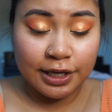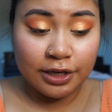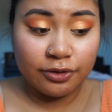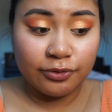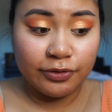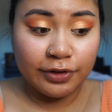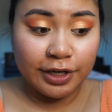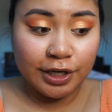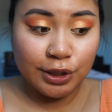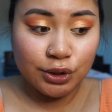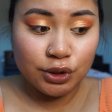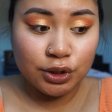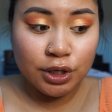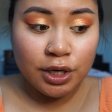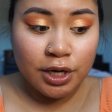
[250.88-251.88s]

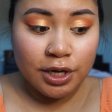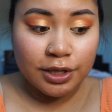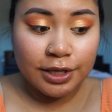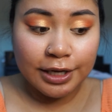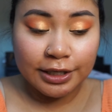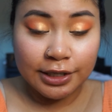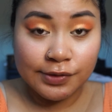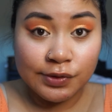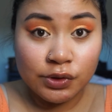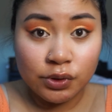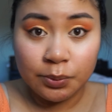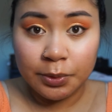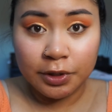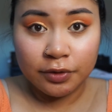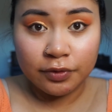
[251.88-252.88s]
finish that gives you a
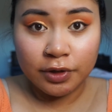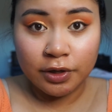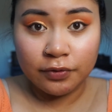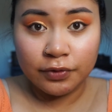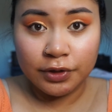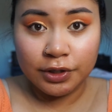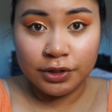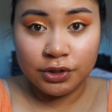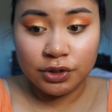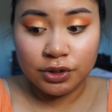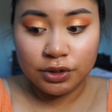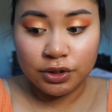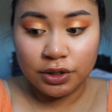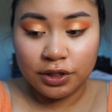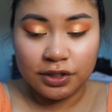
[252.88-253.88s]
bit of coverage.
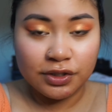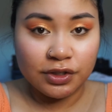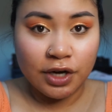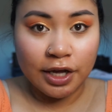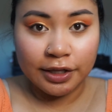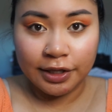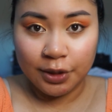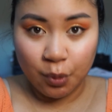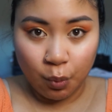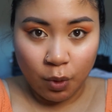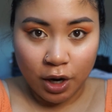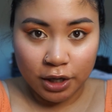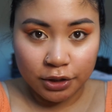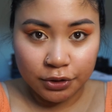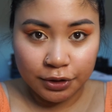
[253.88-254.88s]
It's not like
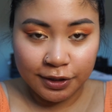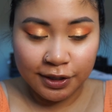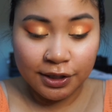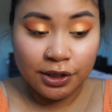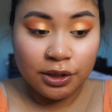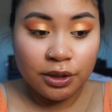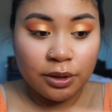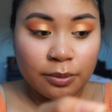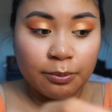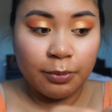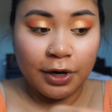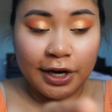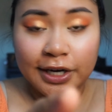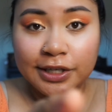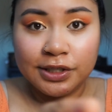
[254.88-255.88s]
watery,
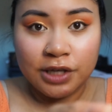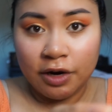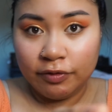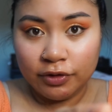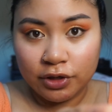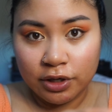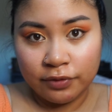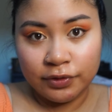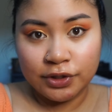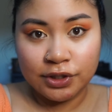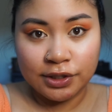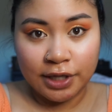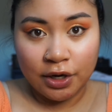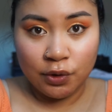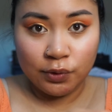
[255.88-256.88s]
but it's not full coverage because
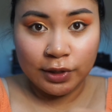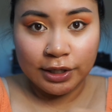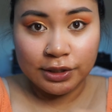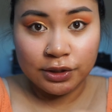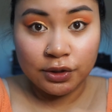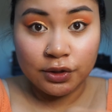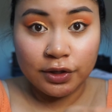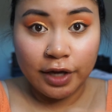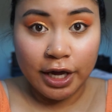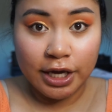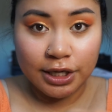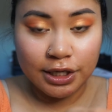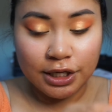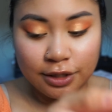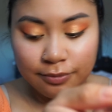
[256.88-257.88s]
I don't like to look
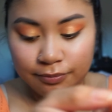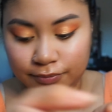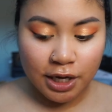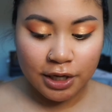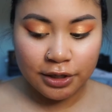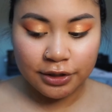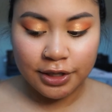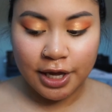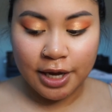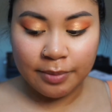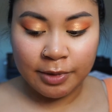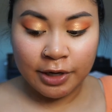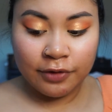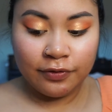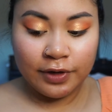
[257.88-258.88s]
cakey. And then
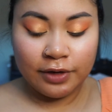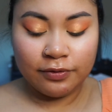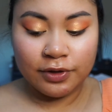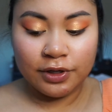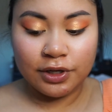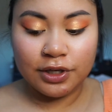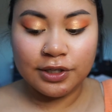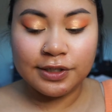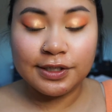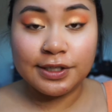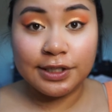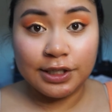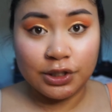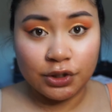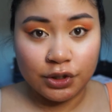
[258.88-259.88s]
my favorite
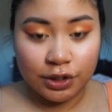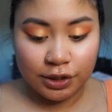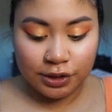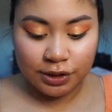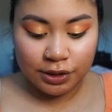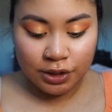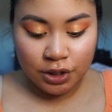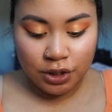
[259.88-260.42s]
concealers